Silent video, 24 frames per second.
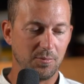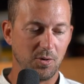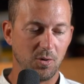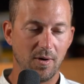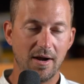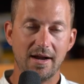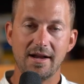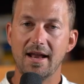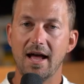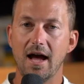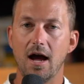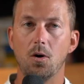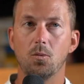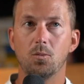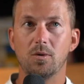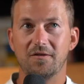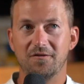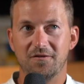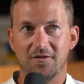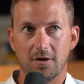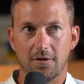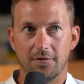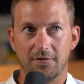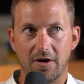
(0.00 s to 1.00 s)
But right now, we
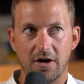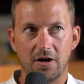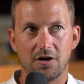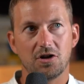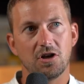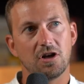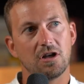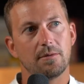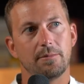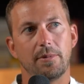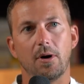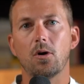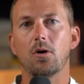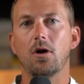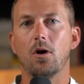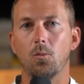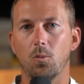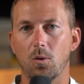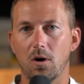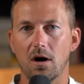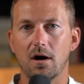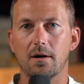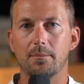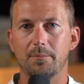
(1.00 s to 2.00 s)
feel very good about
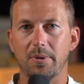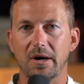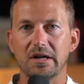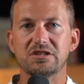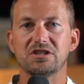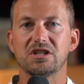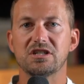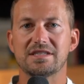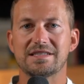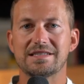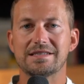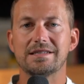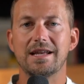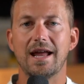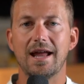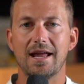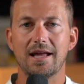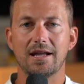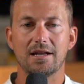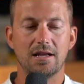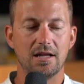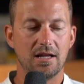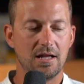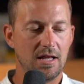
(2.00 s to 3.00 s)
where our budgets
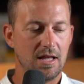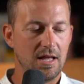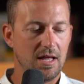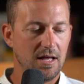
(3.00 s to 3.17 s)
stand.